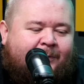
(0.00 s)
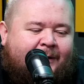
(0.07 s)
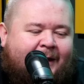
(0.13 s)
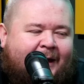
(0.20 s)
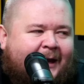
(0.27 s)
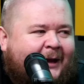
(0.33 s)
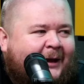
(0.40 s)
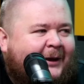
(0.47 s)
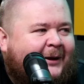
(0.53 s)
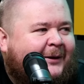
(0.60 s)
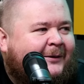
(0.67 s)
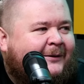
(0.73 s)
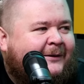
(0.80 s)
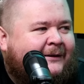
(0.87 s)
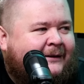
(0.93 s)
that's why
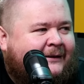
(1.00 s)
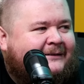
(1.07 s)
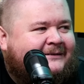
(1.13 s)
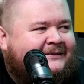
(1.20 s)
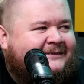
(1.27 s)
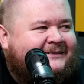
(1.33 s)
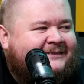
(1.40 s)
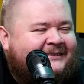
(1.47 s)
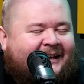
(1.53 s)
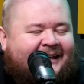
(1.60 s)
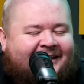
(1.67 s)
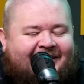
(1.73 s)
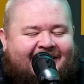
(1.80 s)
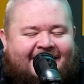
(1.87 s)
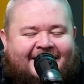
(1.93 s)
yeah,
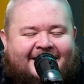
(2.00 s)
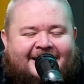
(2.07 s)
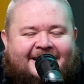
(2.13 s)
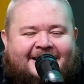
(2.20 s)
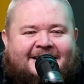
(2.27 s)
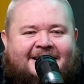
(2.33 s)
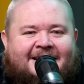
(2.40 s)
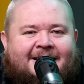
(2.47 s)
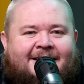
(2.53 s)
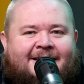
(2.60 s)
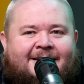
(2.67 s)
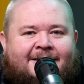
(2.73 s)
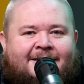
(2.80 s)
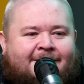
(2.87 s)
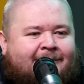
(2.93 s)
and uh,
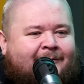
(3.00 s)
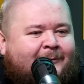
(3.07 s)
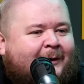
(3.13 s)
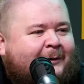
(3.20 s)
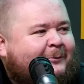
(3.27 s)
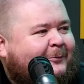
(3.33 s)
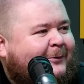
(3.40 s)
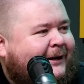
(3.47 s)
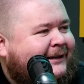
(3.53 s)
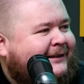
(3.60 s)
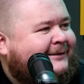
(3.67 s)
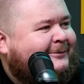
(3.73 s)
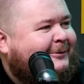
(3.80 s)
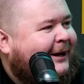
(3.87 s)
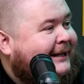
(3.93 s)
why why
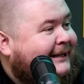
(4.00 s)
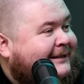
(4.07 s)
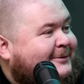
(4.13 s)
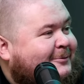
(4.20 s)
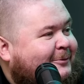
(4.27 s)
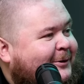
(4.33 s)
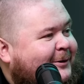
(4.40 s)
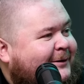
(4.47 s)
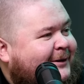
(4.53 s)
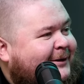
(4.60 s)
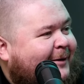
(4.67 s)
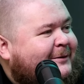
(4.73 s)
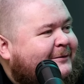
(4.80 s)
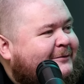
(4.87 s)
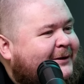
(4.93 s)
why else would I
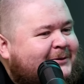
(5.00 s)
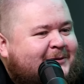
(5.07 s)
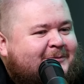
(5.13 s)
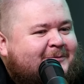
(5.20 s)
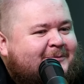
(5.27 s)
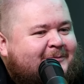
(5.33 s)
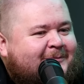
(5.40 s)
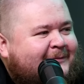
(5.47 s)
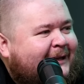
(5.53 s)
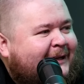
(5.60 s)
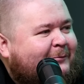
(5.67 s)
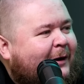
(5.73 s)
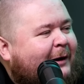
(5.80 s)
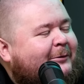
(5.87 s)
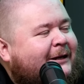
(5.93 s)
not be friends with him?
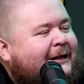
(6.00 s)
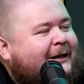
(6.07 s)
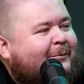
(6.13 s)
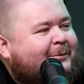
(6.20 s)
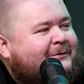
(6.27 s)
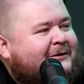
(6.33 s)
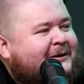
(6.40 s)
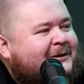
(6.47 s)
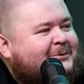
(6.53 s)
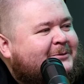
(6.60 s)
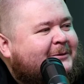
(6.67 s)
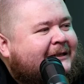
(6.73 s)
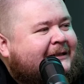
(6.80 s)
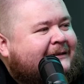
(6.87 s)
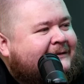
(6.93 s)
Like, why would he not be friends with
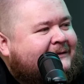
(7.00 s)
me?